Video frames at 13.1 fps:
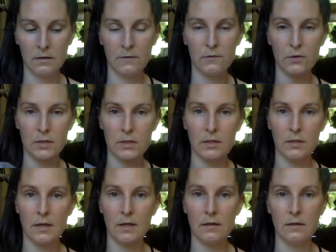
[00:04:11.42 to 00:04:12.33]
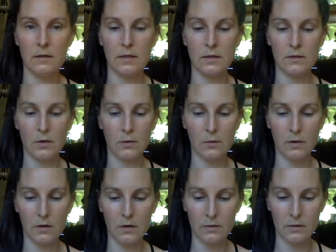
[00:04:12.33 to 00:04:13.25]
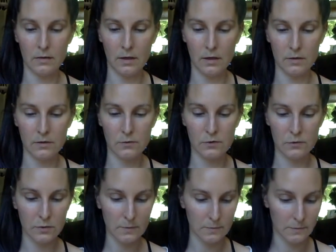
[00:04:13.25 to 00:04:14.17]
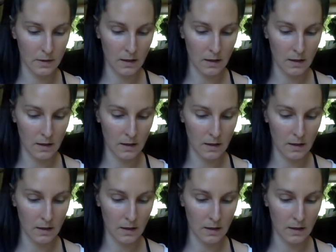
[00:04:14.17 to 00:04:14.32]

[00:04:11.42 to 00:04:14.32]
foot and the toe are the usual.